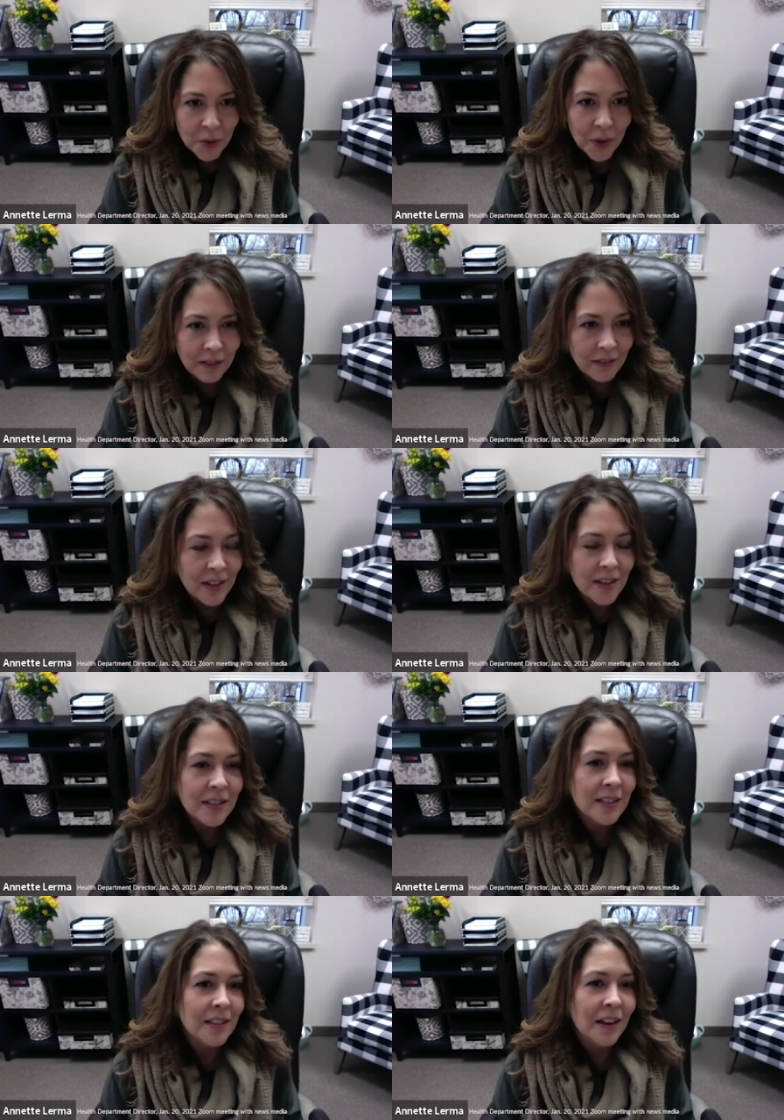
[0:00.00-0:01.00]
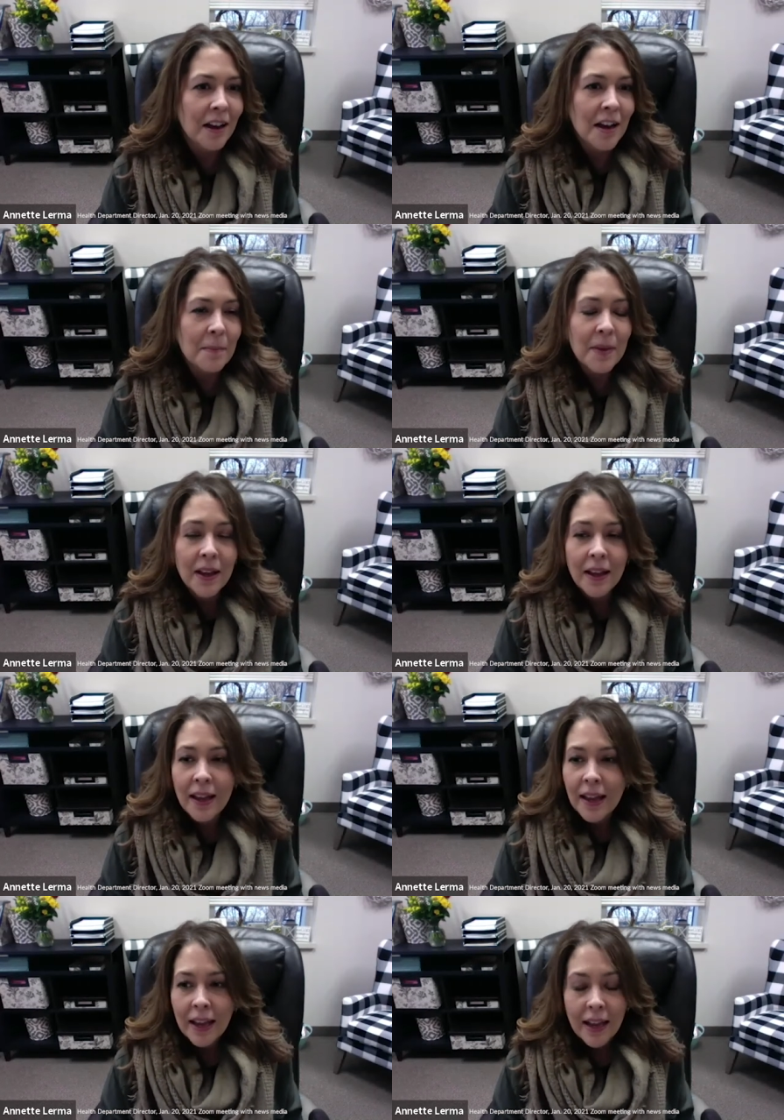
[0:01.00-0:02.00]
the wait list. Um,
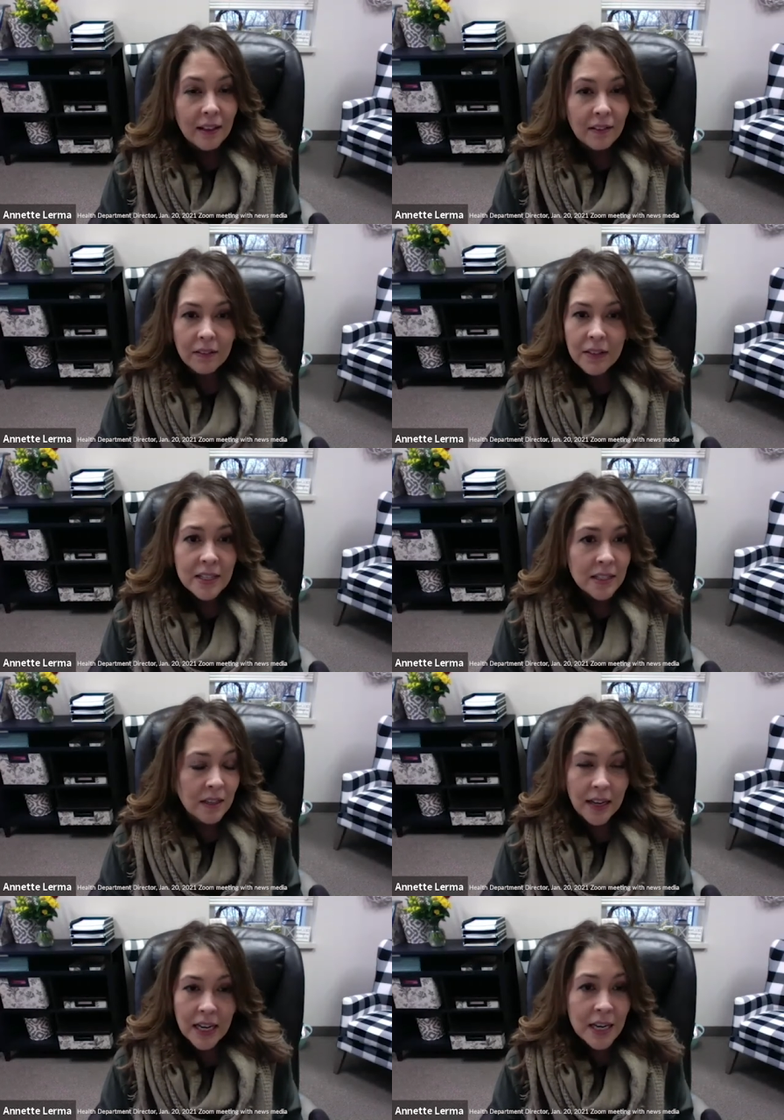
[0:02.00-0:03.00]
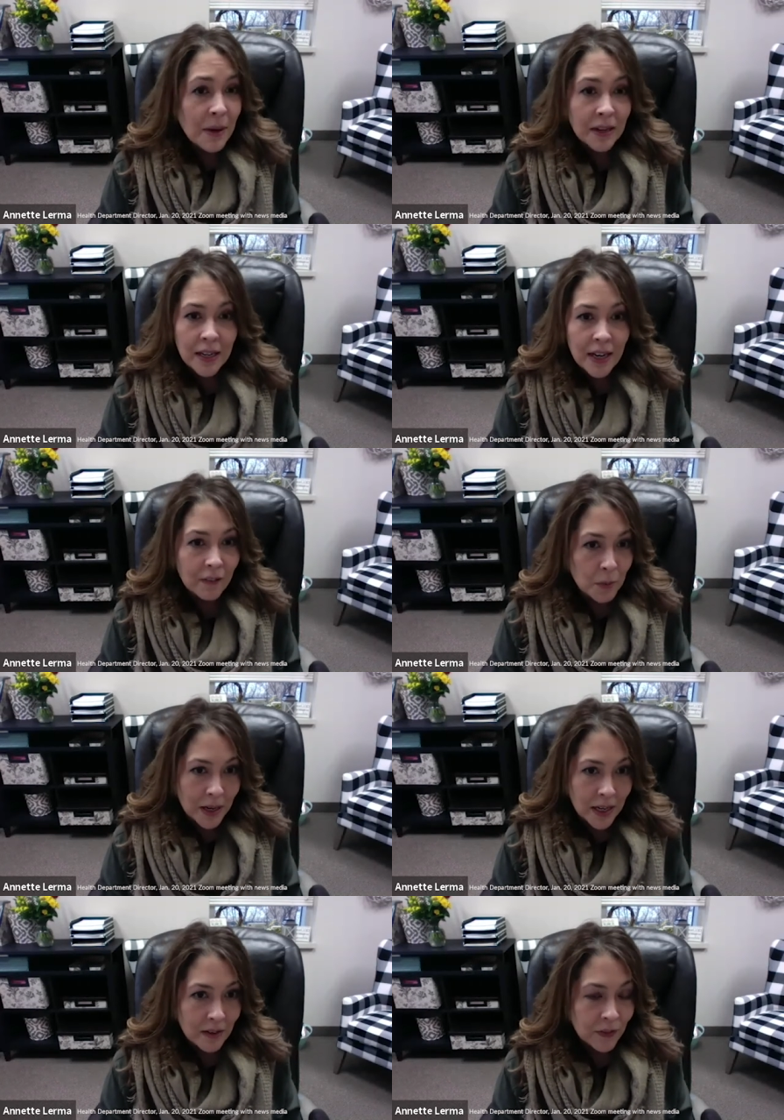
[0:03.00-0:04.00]
listen, anybody and
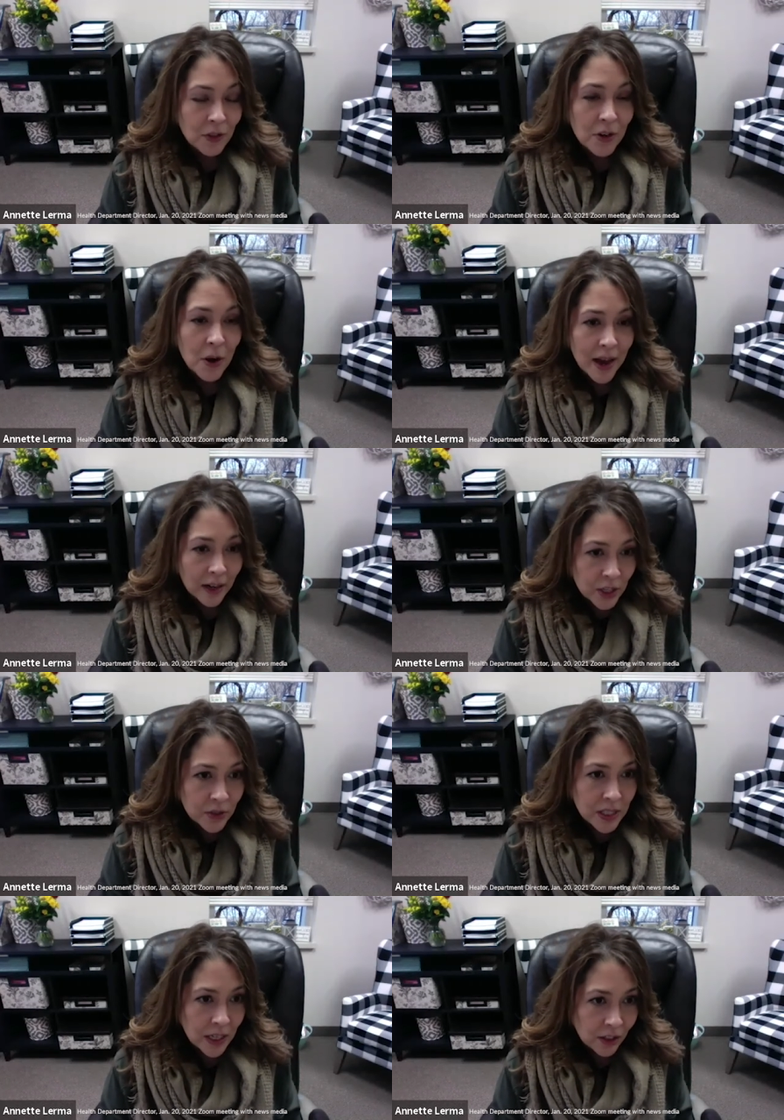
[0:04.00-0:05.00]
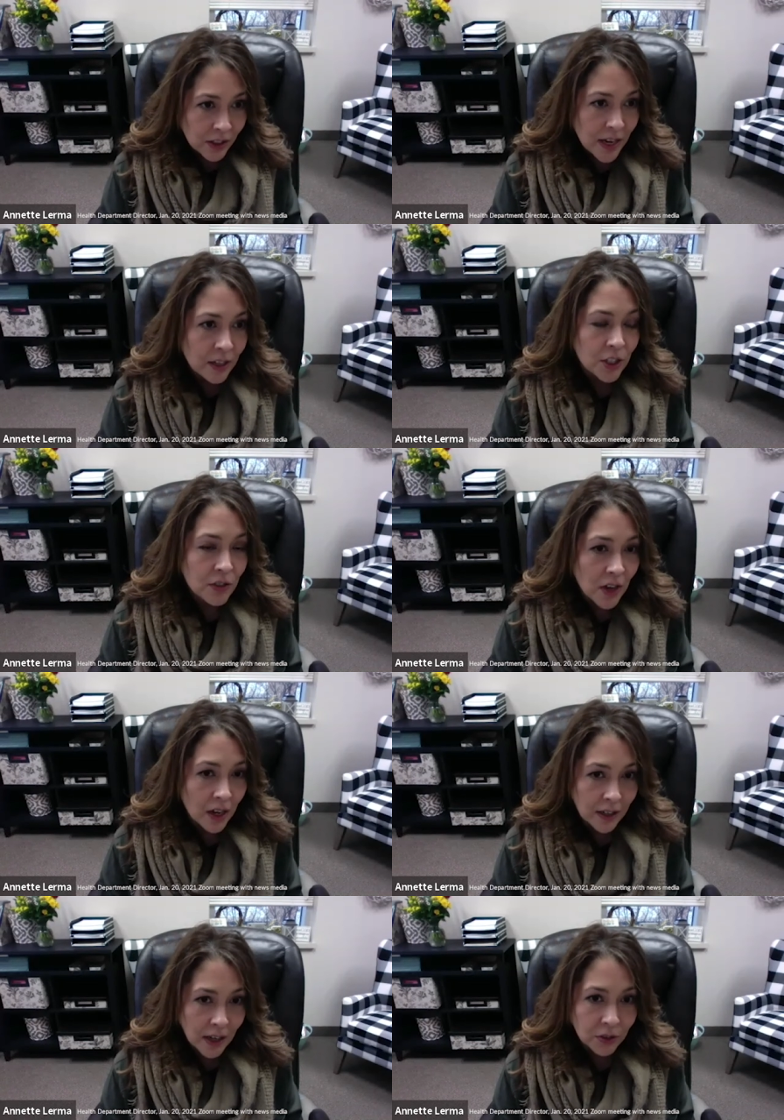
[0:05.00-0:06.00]
everybody, if you know how to use the internet and you've
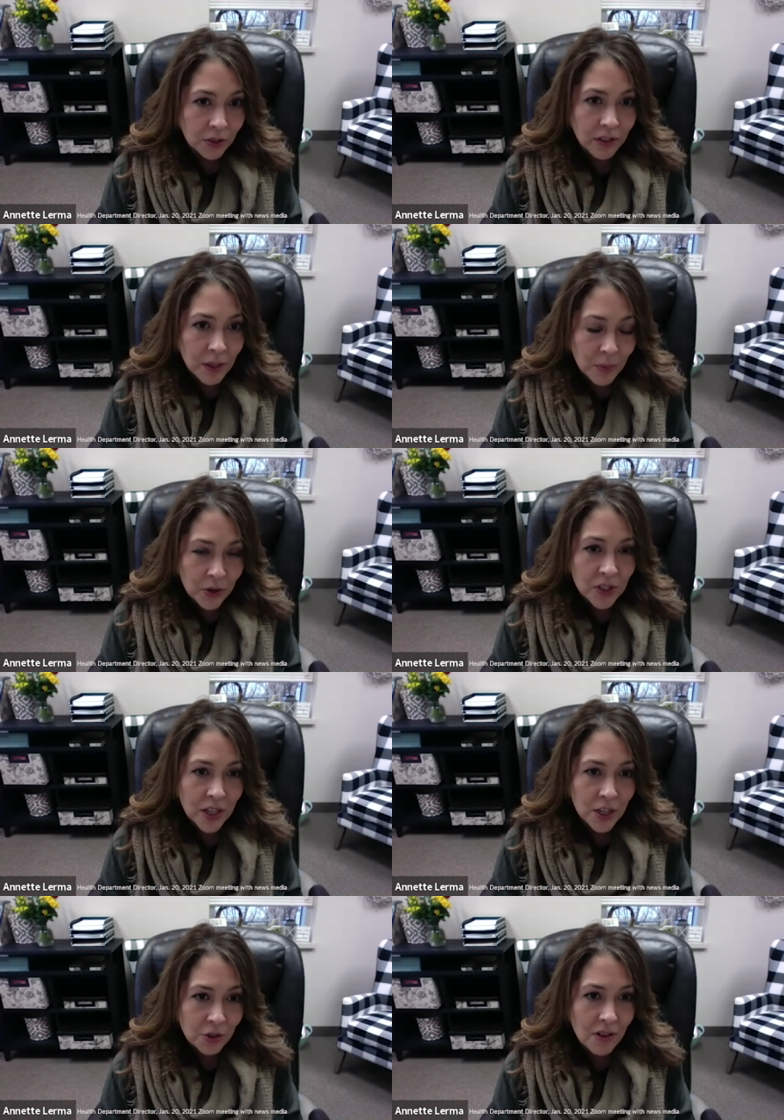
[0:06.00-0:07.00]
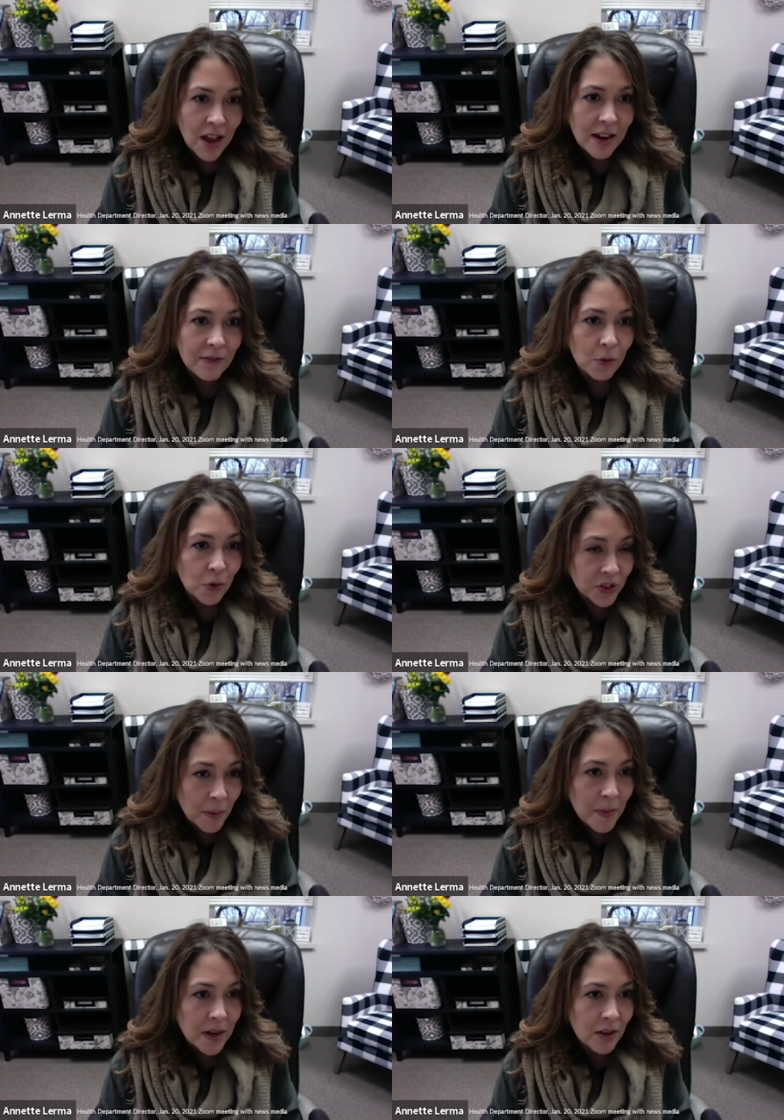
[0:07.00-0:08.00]
got an elderly person in your life or
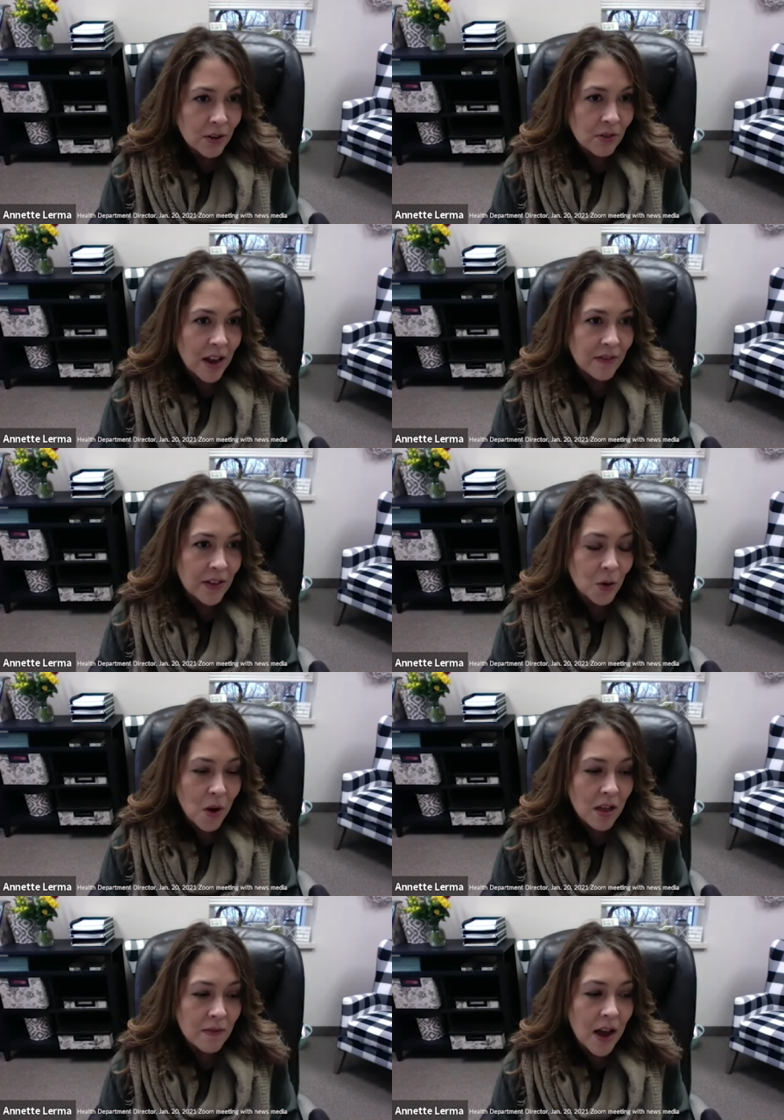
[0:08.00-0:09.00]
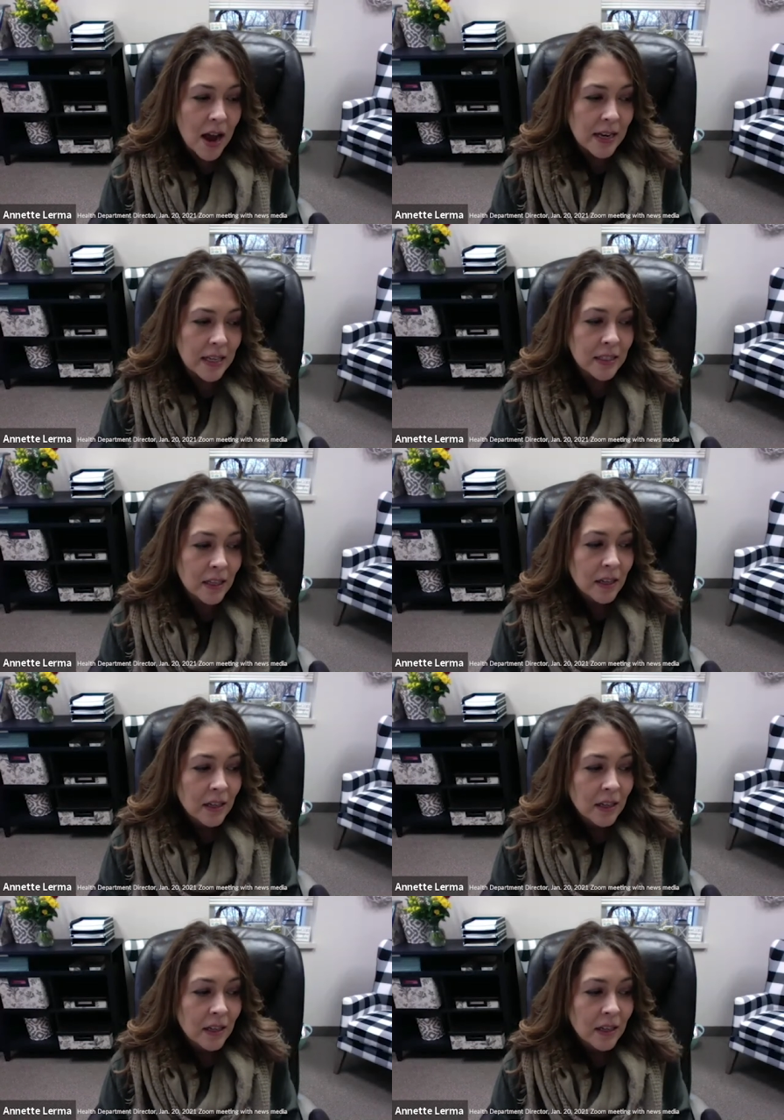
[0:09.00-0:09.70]
somebody in your life that qualifies,